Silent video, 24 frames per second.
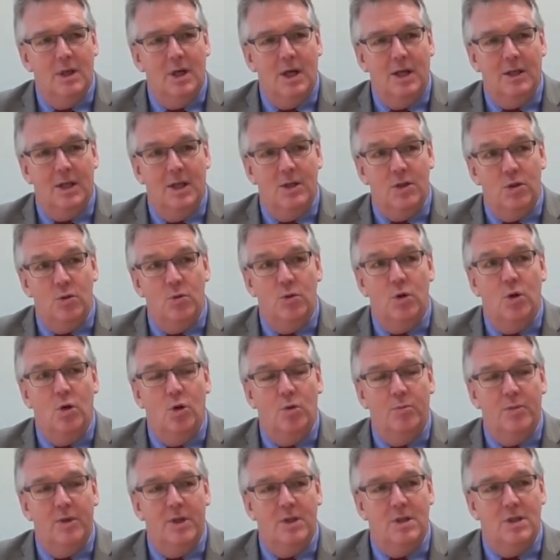and I do
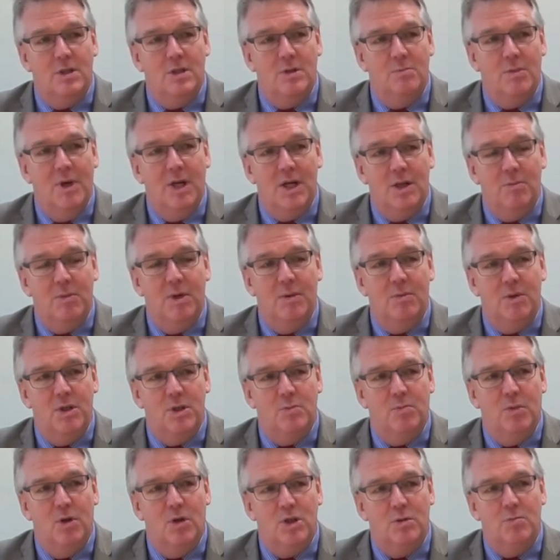hope that as many people as
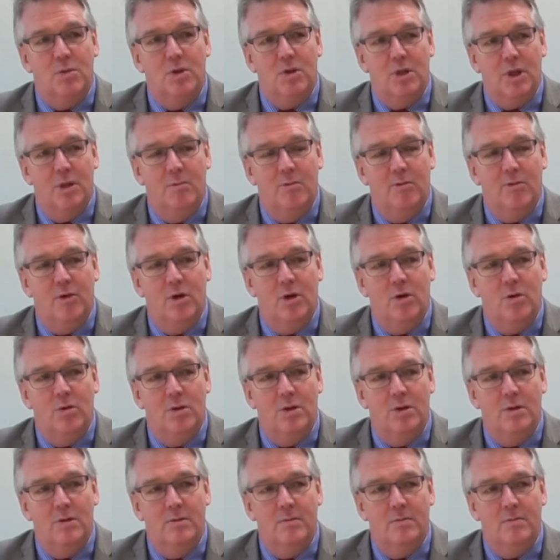possible come
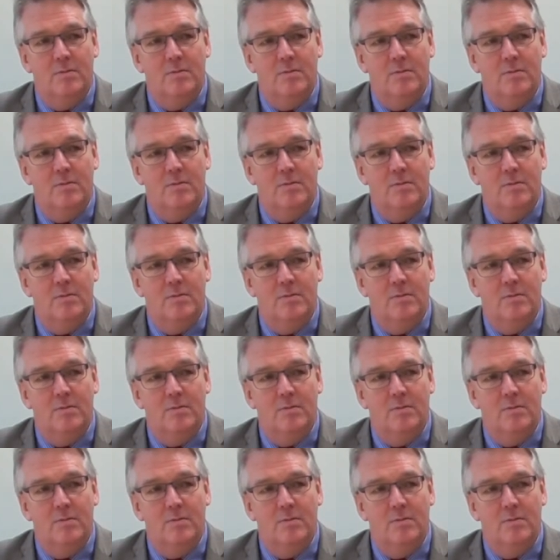forward.